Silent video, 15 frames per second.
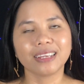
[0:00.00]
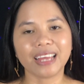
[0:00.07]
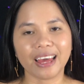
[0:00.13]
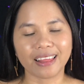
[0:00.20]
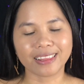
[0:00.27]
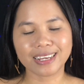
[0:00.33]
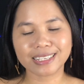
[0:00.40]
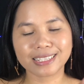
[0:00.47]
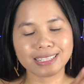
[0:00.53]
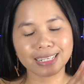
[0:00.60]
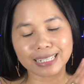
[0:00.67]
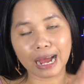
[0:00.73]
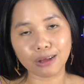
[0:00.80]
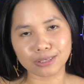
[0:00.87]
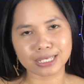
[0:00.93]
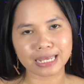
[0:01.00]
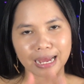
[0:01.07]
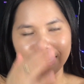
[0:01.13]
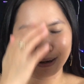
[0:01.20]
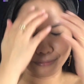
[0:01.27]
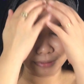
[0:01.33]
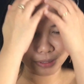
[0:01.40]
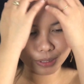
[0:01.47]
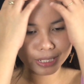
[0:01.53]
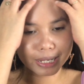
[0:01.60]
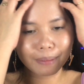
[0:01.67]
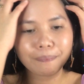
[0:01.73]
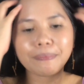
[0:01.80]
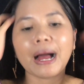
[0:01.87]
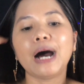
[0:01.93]
yeah, that's the downside of
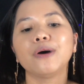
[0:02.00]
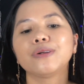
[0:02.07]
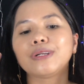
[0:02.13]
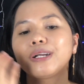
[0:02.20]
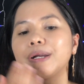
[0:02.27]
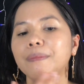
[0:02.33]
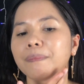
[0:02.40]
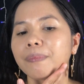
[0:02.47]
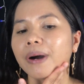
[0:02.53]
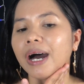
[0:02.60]
using powder.